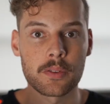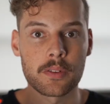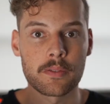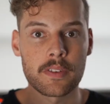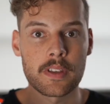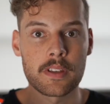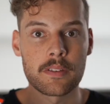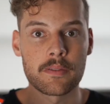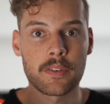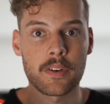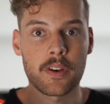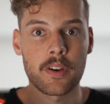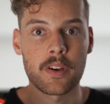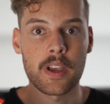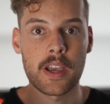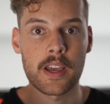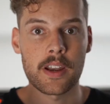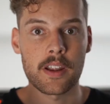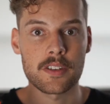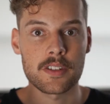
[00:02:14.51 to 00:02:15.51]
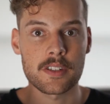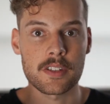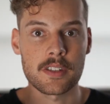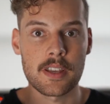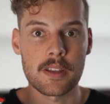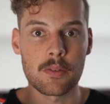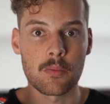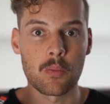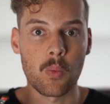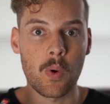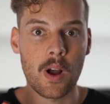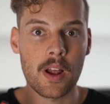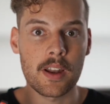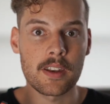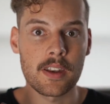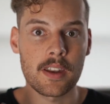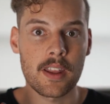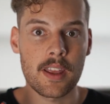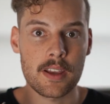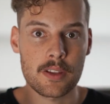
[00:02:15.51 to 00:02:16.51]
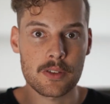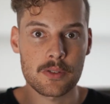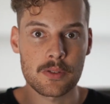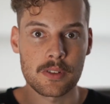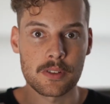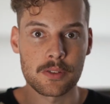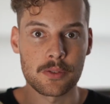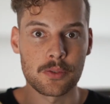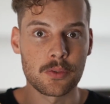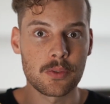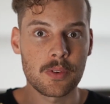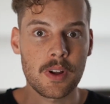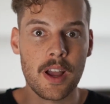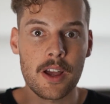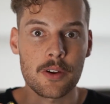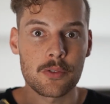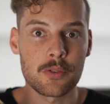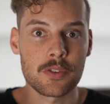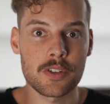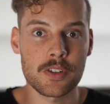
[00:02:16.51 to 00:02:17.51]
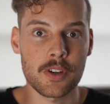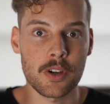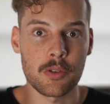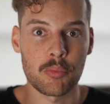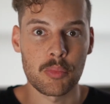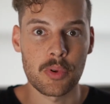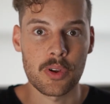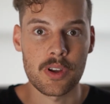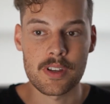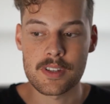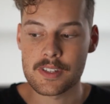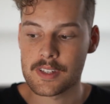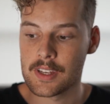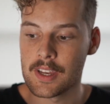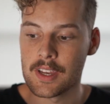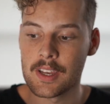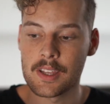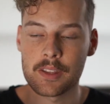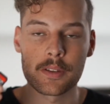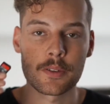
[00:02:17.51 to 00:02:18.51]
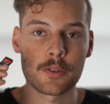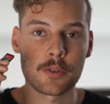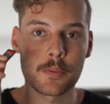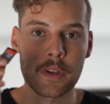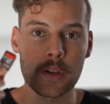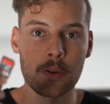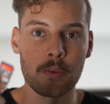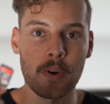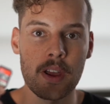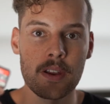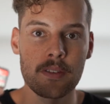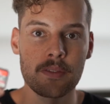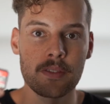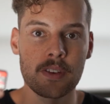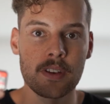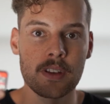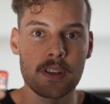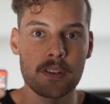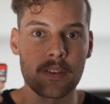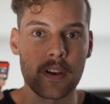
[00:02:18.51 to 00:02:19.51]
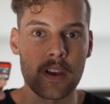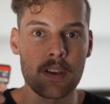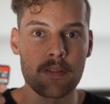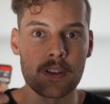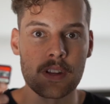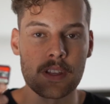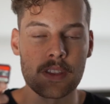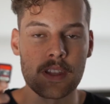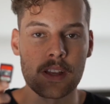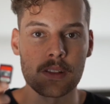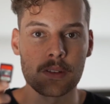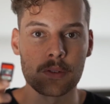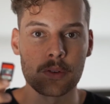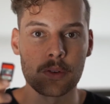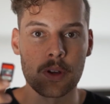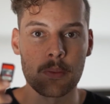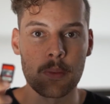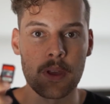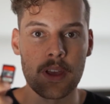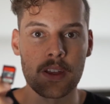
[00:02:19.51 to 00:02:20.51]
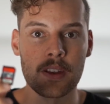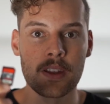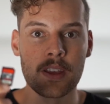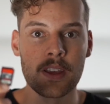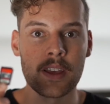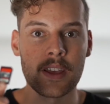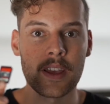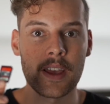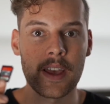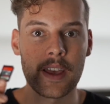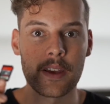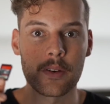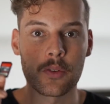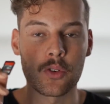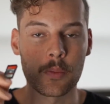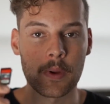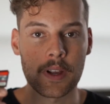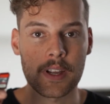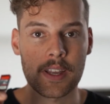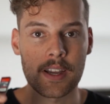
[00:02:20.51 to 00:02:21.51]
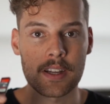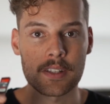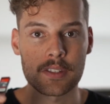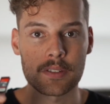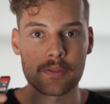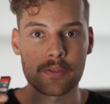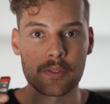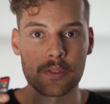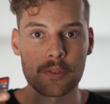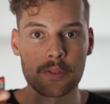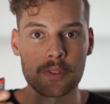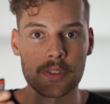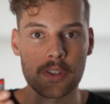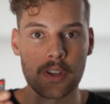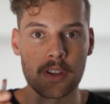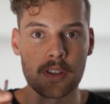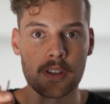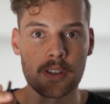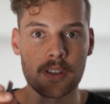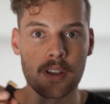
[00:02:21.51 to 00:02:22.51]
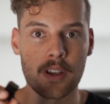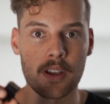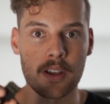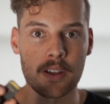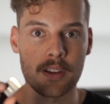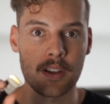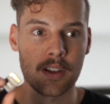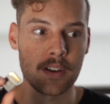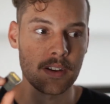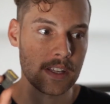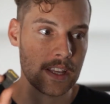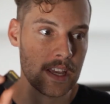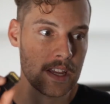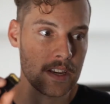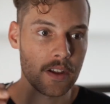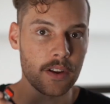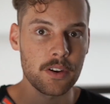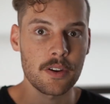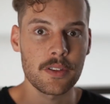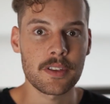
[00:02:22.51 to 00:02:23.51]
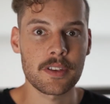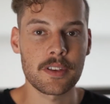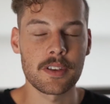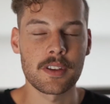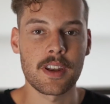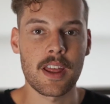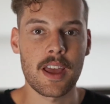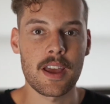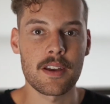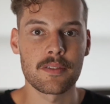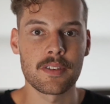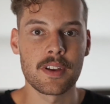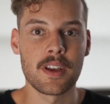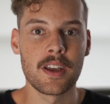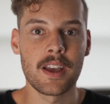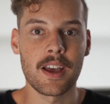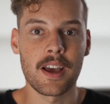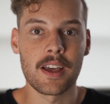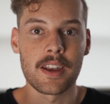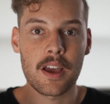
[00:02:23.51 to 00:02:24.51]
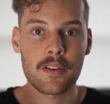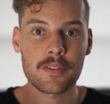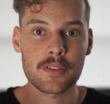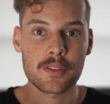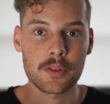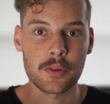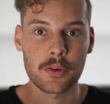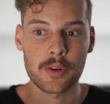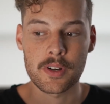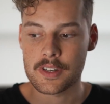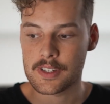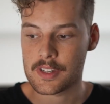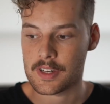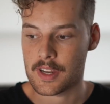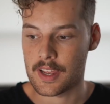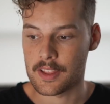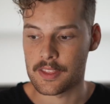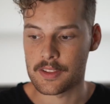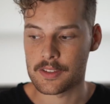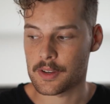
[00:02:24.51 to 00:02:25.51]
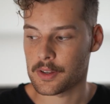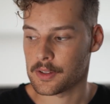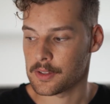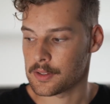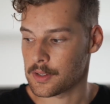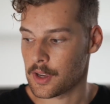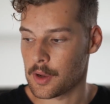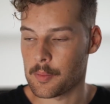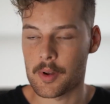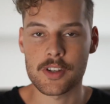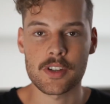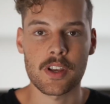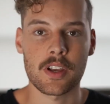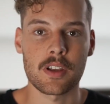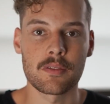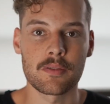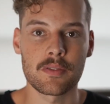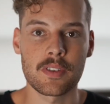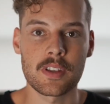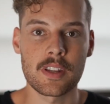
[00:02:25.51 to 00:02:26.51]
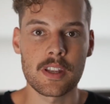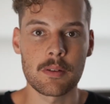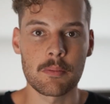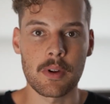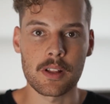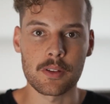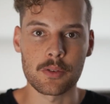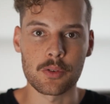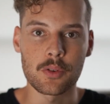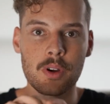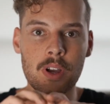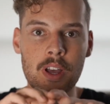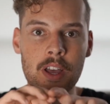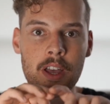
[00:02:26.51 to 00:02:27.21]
of info and I just need one extra little 100-shot burst. This will be great for if I ever need that little amount and all my cards are full. So again, I don't think you can have enough storage, and there's only so much I can fit in my little